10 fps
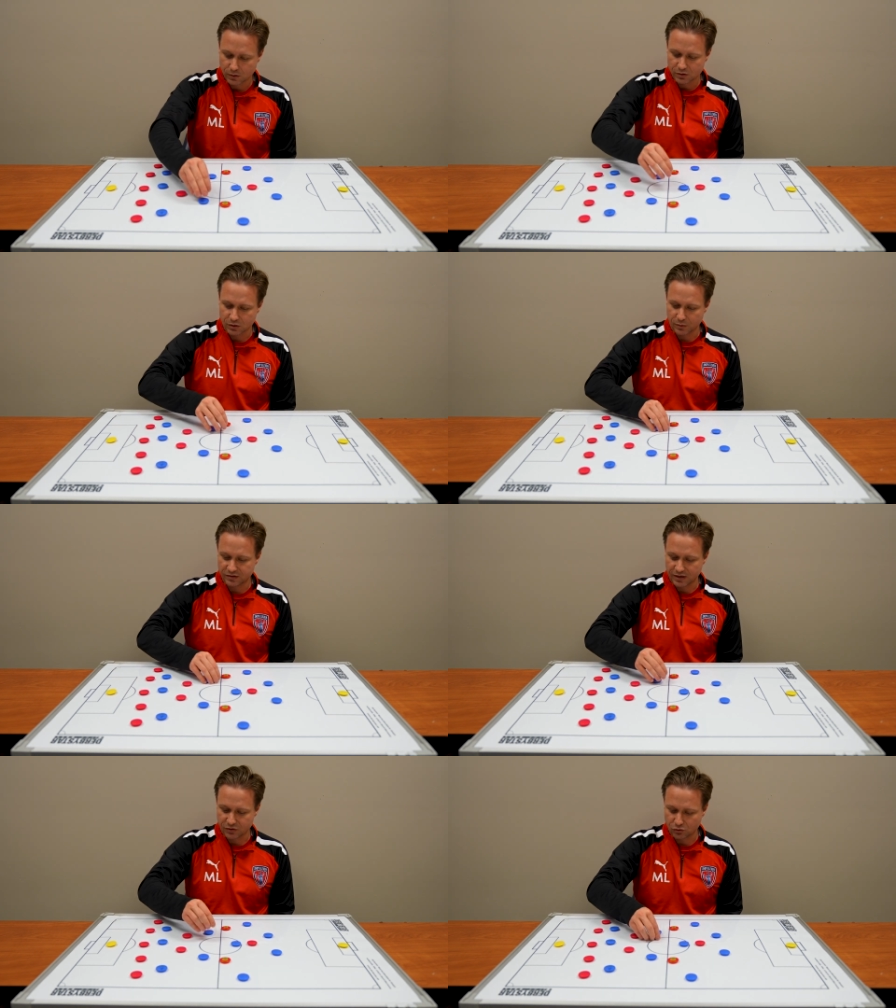So with
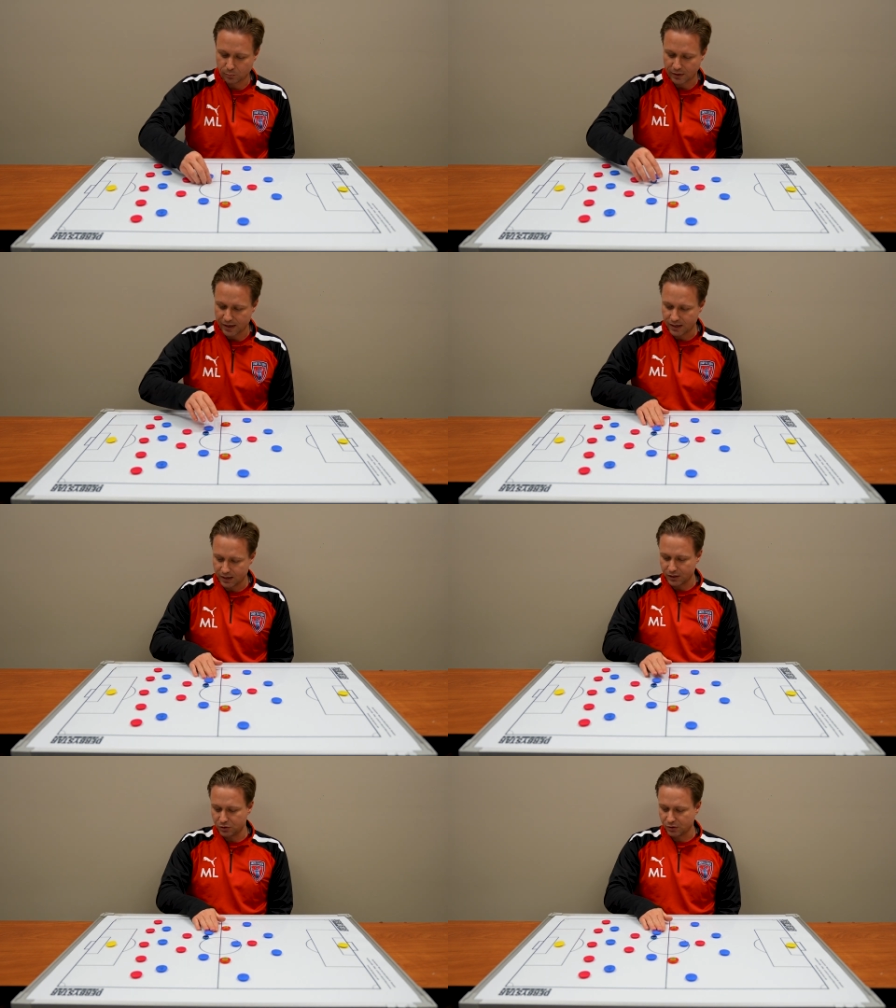central play
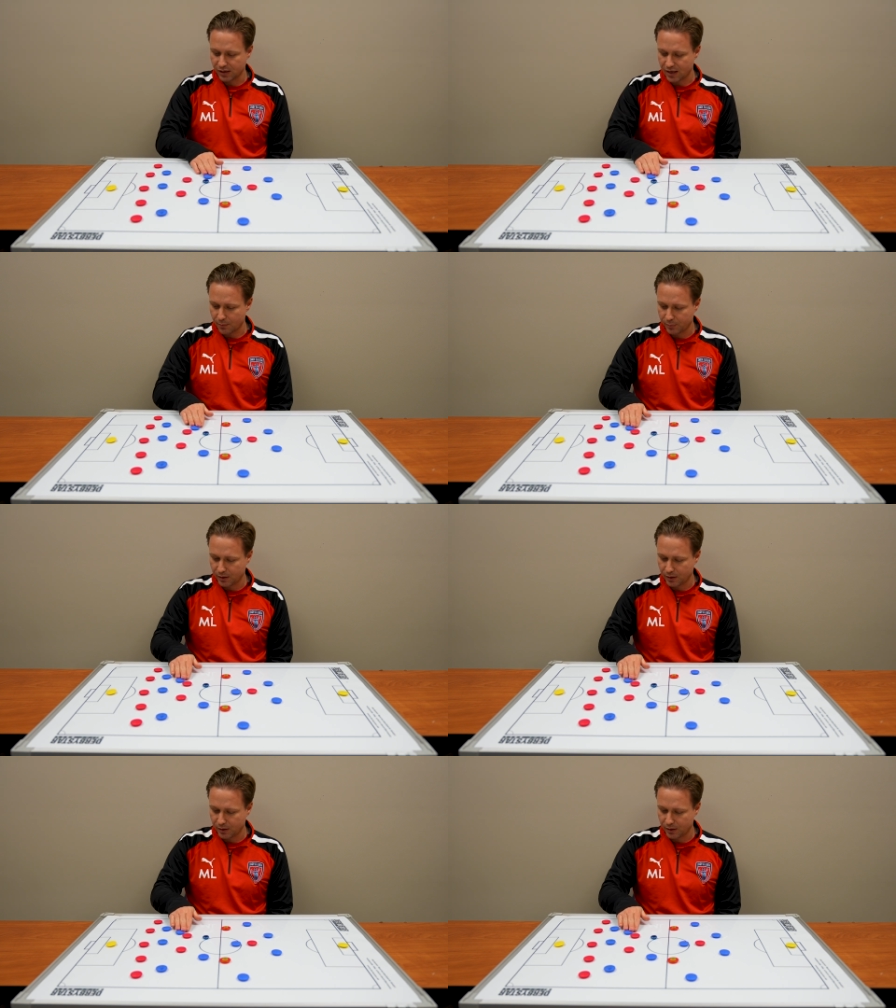here, you can get